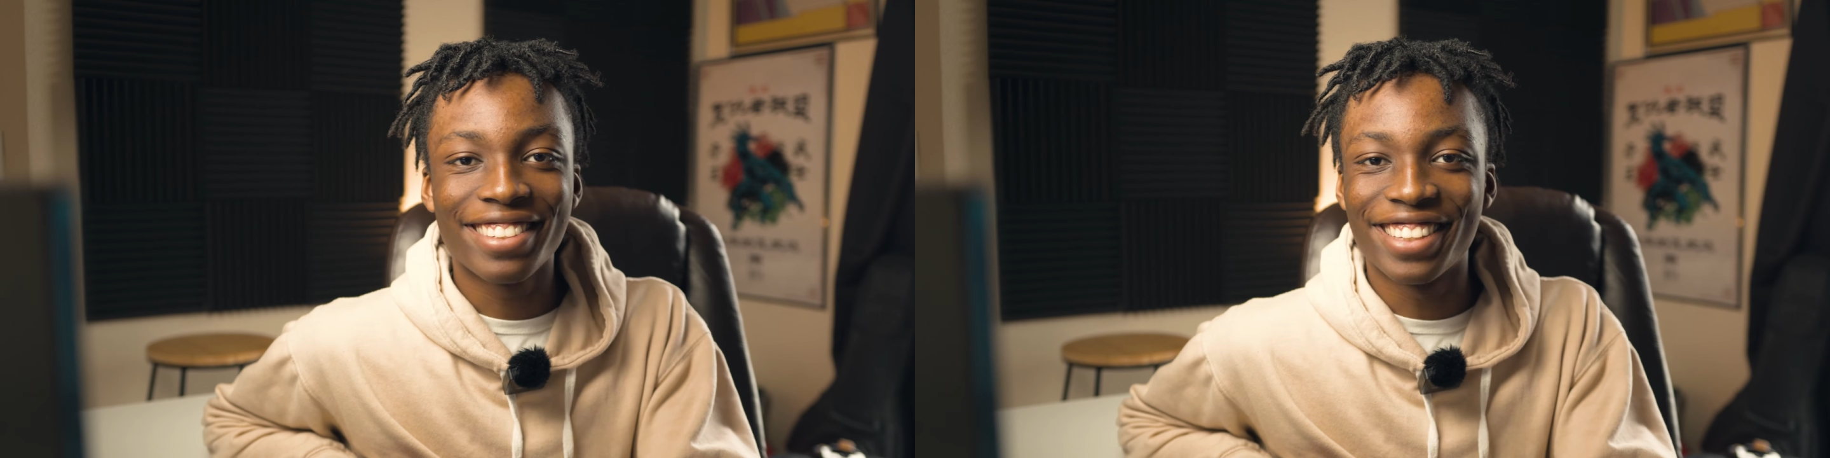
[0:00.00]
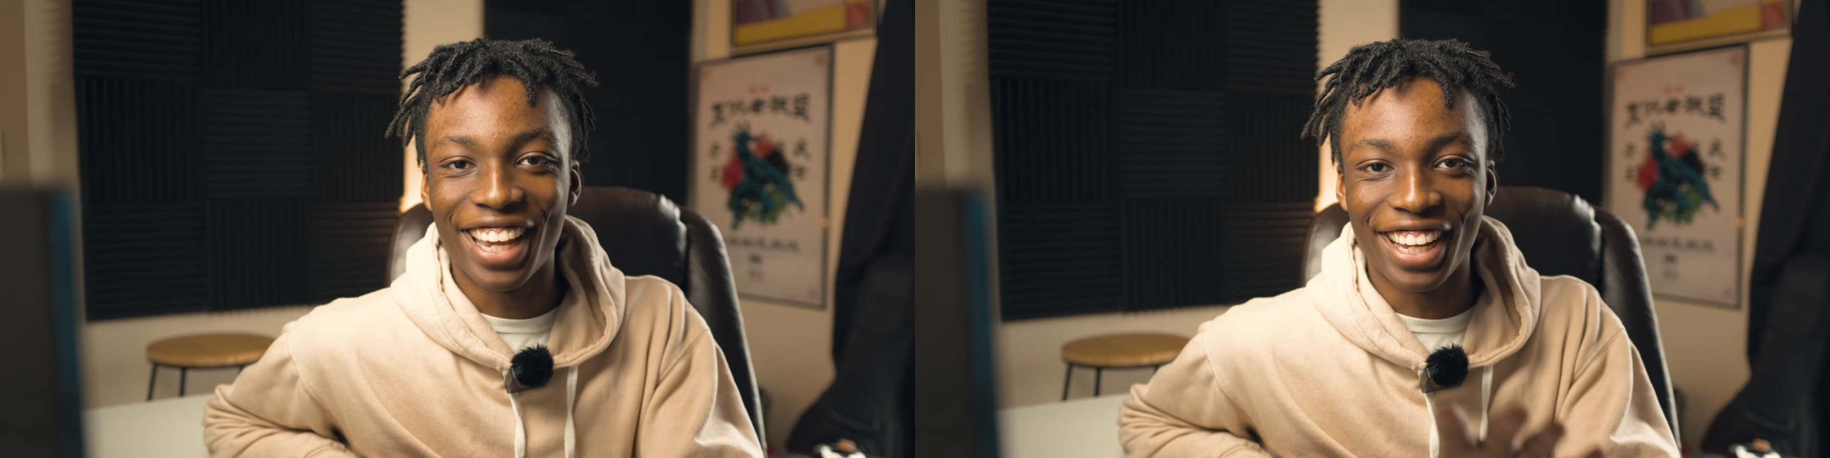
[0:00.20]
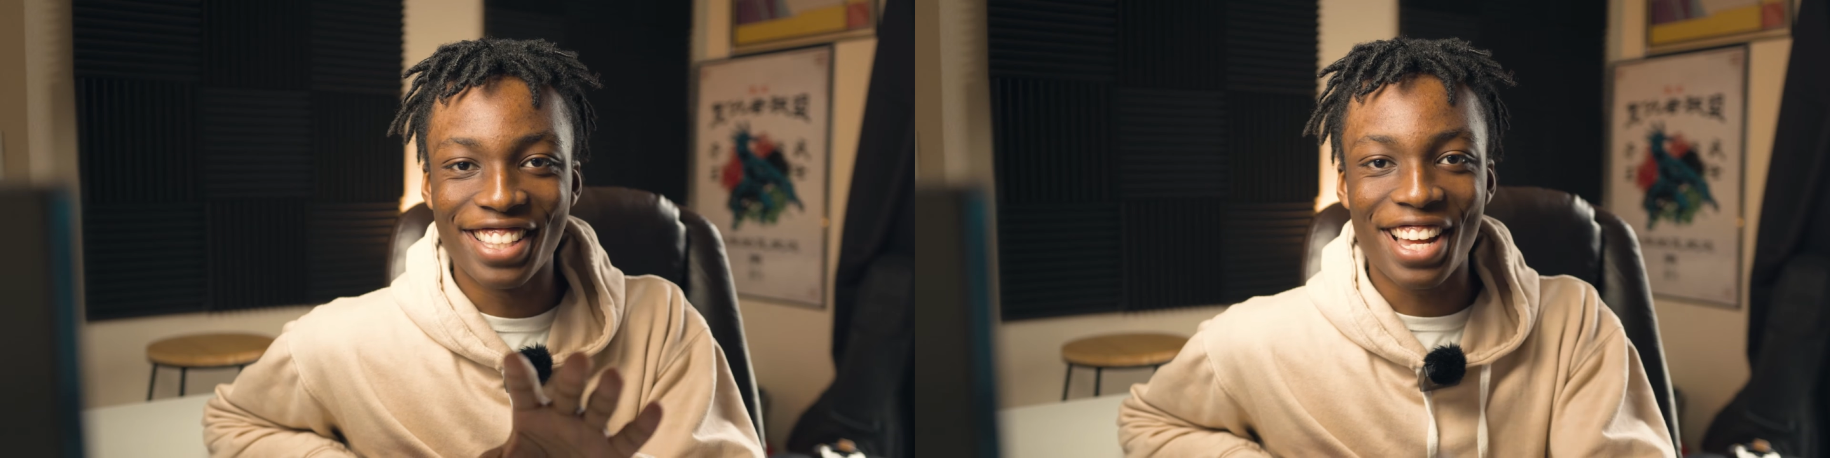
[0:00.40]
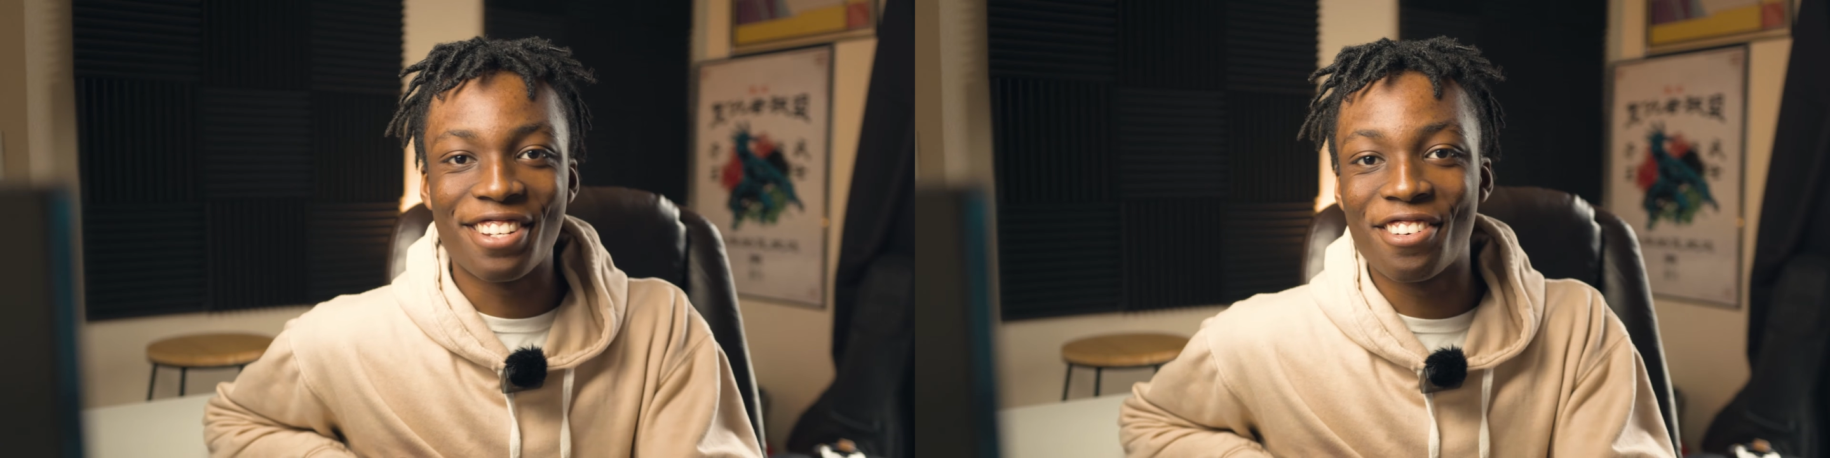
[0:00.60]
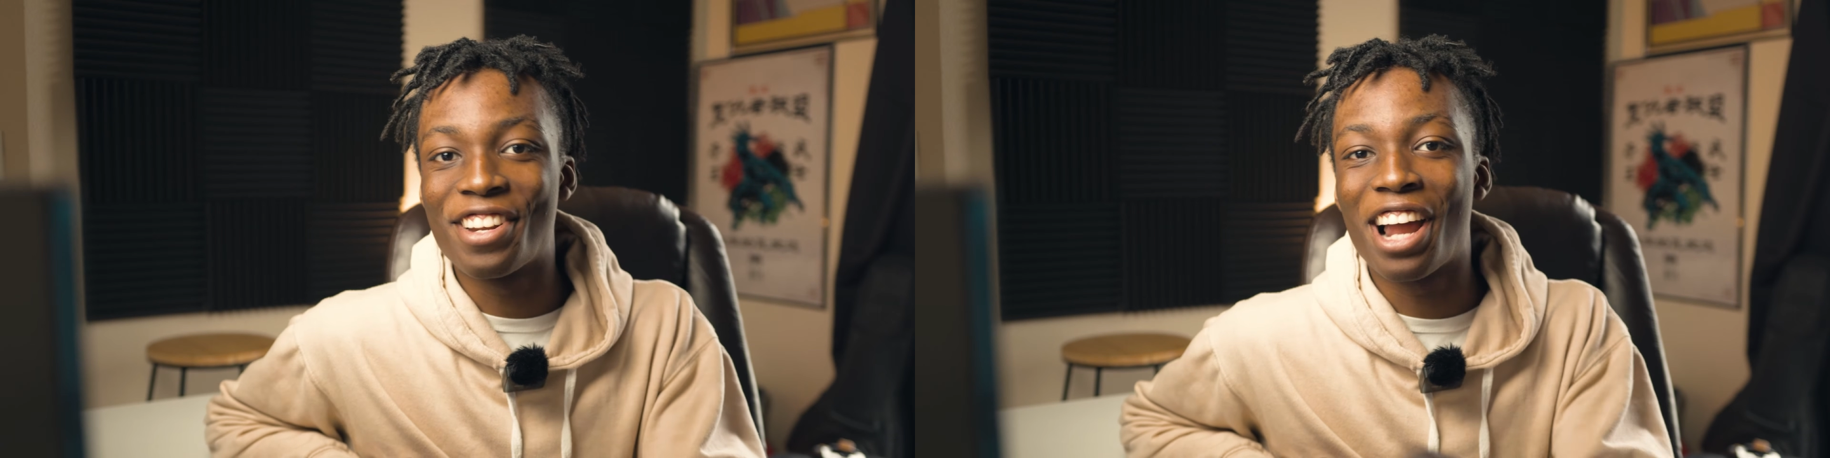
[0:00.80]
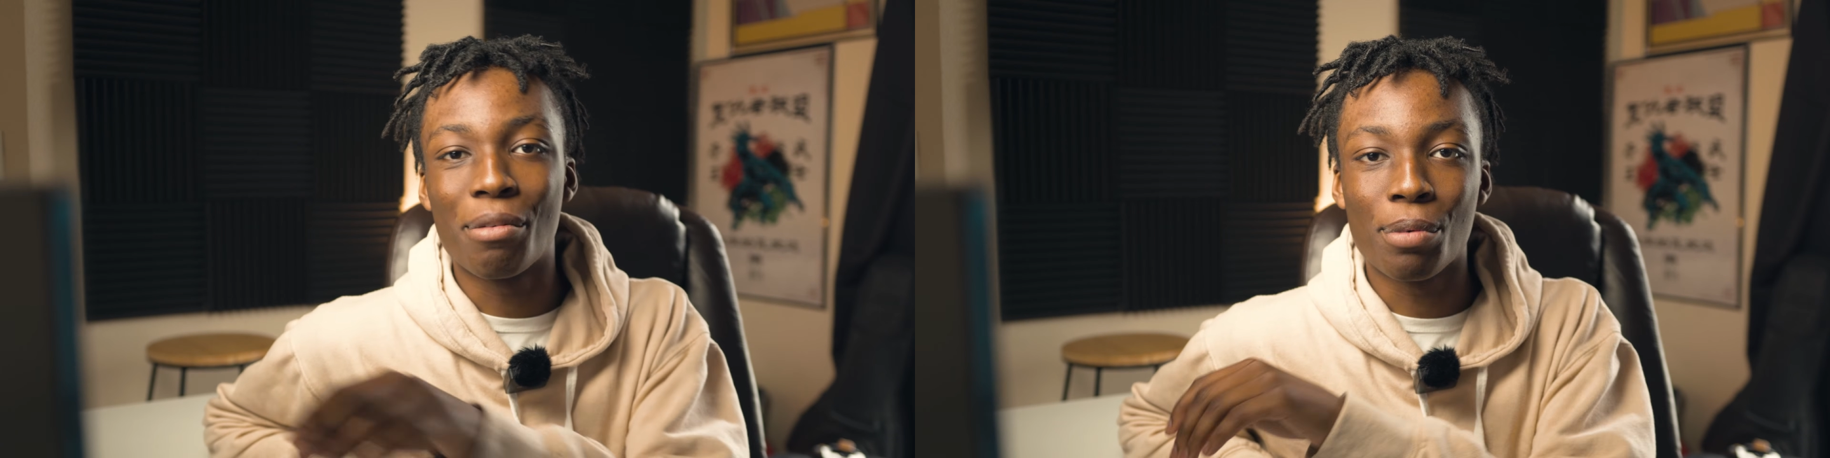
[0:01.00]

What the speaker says: saying that you're not a